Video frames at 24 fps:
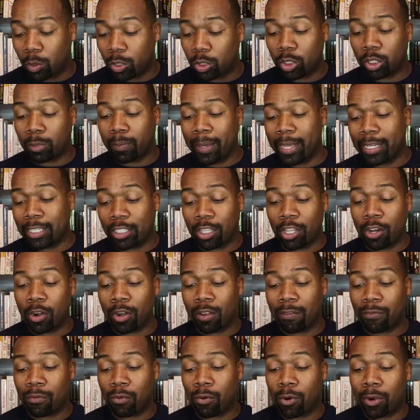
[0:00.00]
which is page
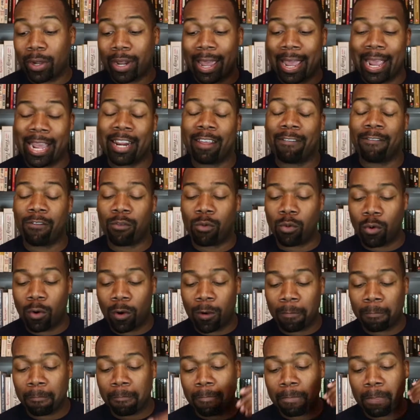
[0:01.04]
34 to
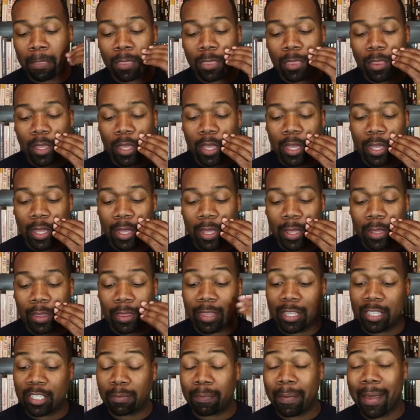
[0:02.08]
84
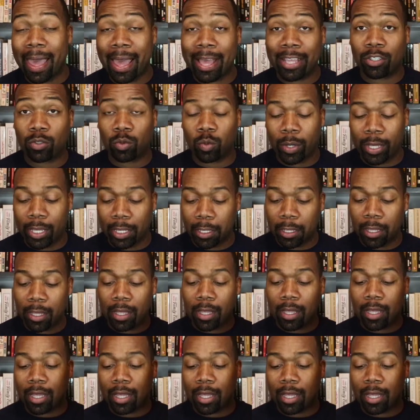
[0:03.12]
this past week.